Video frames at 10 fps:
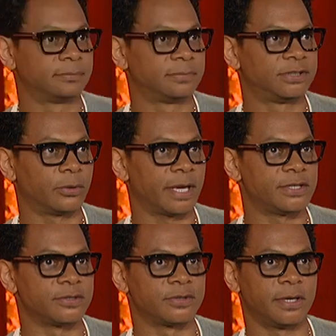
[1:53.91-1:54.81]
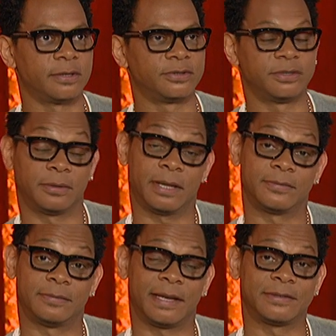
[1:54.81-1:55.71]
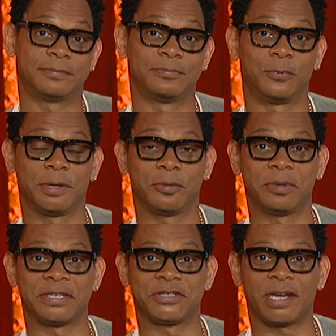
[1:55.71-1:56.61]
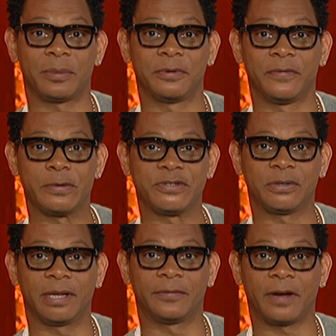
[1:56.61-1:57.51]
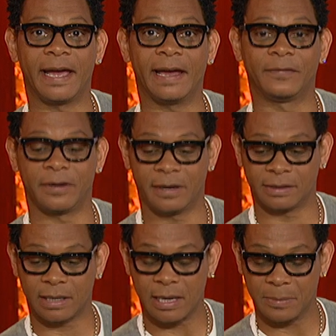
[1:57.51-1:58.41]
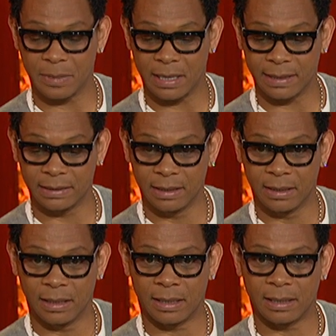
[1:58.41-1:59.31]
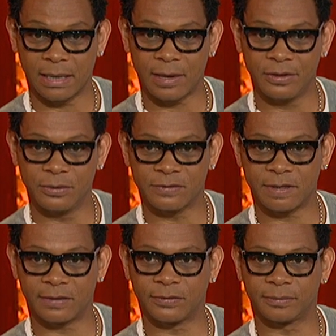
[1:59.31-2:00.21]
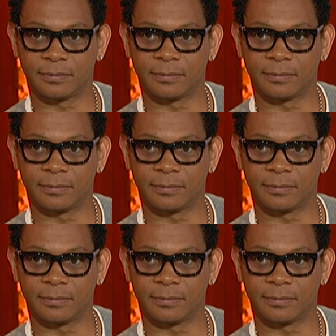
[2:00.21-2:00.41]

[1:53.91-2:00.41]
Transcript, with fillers: showcase your skills. You know, that's that's one of the biggest job interviews you'll ever have there at the combine. Uh, how do you assess